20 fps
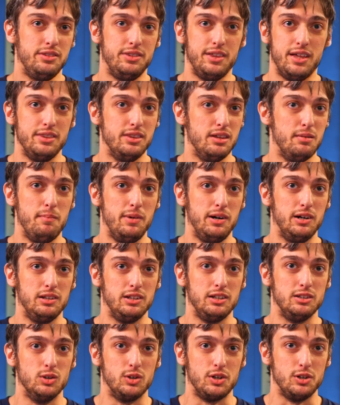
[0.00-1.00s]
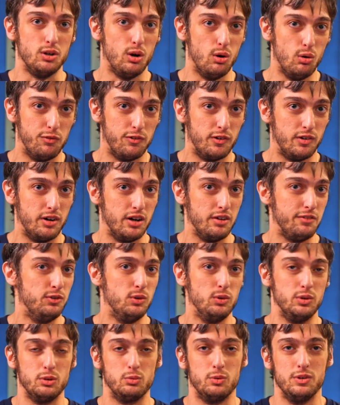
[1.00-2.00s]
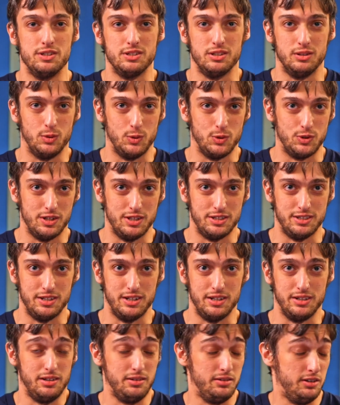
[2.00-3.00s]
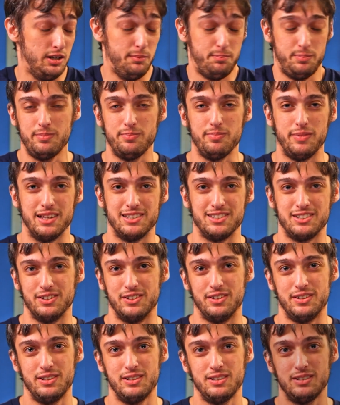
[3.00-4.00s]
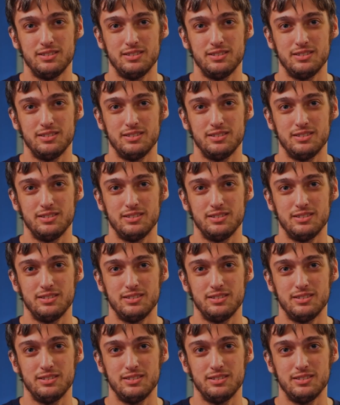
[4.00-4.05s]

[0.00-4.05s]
than them merely looking over a fully written solution and saying, yep, that's good.